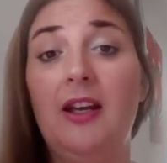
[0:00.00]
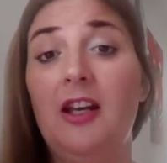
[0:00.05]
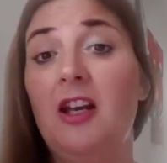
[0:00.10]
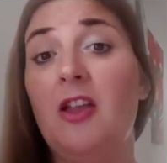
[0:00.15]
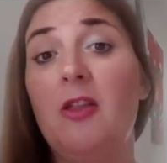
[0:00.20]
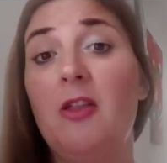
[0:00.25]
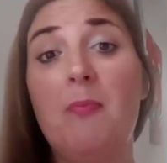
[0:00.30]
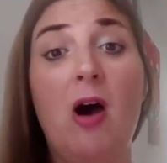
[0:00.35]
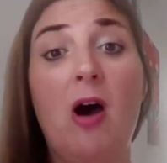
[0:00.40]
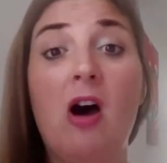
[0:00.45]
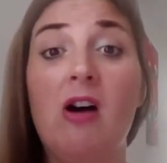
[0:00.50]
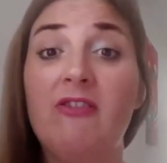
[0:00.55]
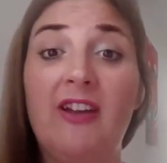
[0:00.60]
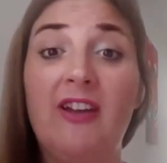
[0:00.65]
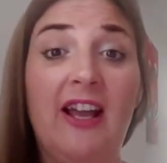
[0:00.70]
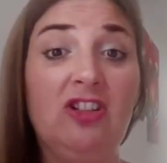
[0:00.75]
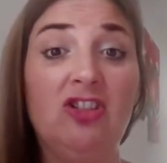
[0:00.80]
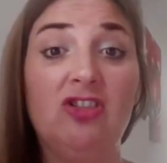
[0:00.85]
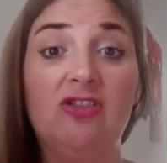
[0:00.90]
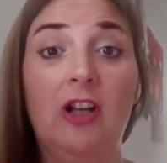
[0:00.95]
And another part of
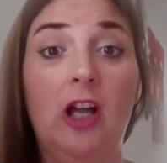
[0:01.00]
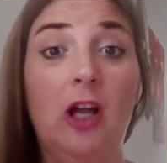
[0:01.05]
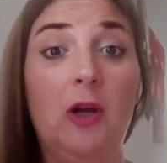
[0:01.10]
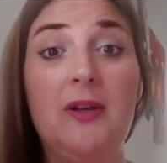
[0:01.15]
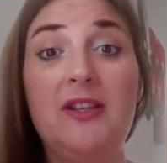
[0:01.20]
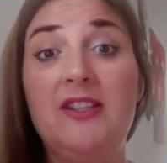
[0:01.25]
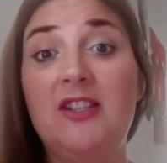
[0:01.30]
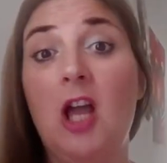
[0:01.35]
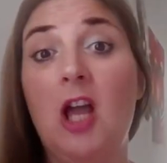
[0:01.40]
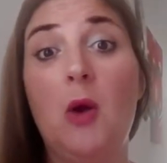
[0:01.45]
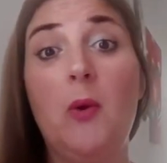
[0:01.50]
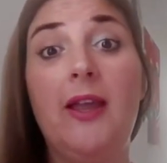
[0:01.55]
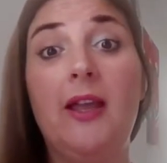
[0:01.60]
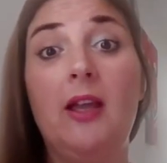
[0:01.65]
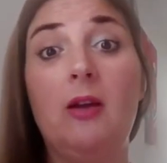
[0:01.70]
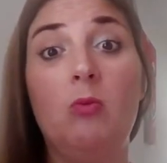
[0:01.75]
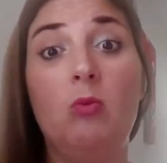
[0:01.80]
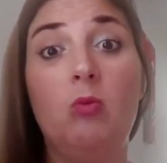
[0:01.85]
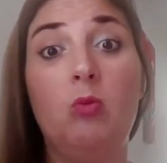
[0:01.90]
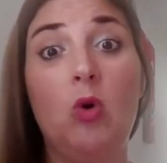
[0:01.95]
cash flow is
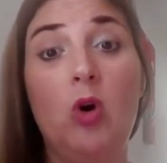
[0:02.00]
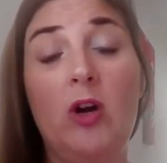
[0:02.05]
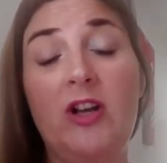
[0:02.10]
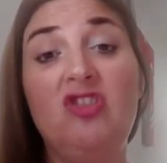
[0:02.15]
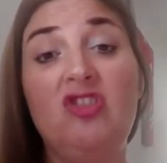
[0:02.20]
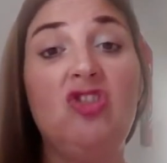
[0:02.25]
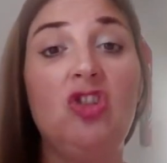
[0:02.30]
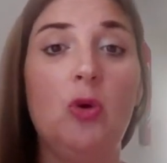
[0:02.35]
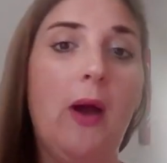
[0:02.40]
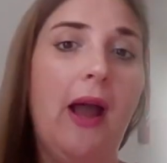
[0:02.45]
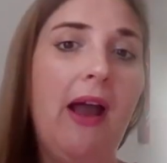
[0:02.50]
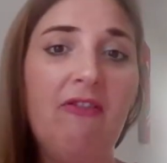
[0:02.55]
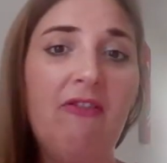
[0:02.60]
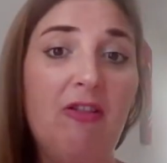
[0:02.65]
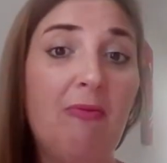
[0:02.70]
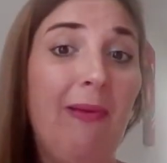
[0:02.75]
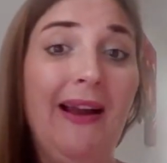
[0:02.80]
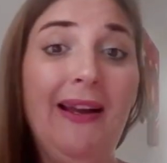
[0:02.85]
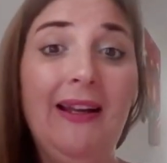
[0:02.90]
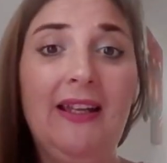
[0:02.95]
knowing what is due out
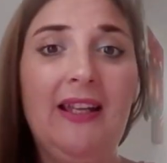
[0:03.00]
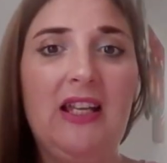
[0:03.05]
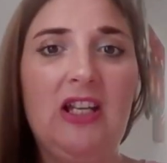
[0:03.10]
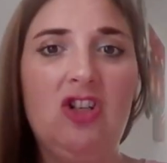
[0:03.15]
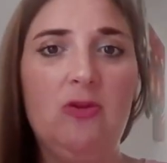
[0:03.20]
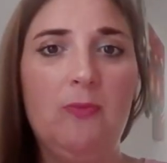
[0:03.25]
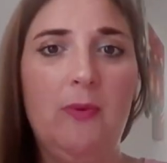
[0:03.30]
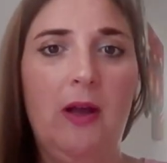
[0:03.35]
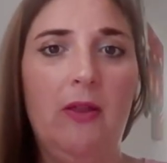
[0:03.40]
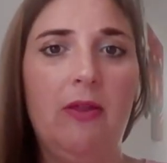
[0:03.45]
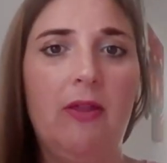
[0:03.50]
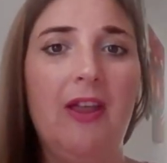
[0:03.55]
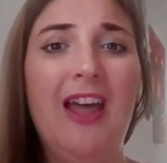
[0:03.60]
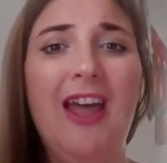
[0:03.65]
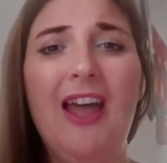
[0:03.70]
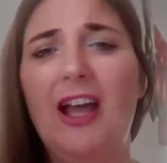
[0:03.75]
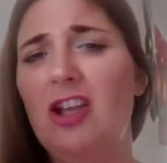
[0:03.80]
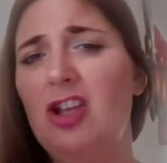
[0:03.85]
of the bank each month.